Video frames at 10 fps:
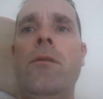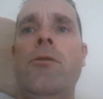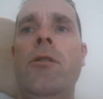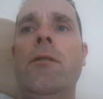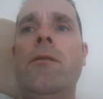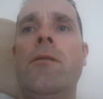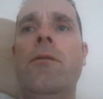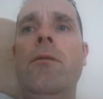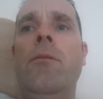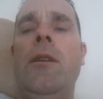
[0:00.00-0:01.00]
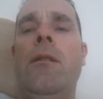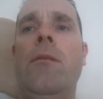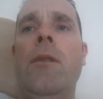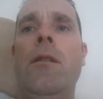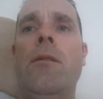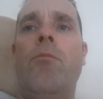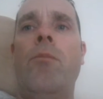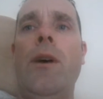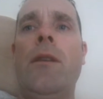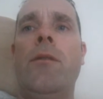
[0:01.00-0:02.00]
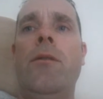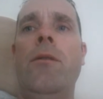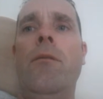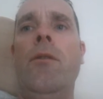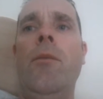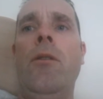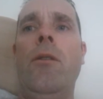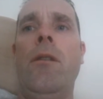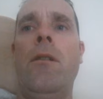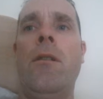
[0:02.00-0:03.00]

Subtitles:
Jon Snow being the biggest bastard of them all.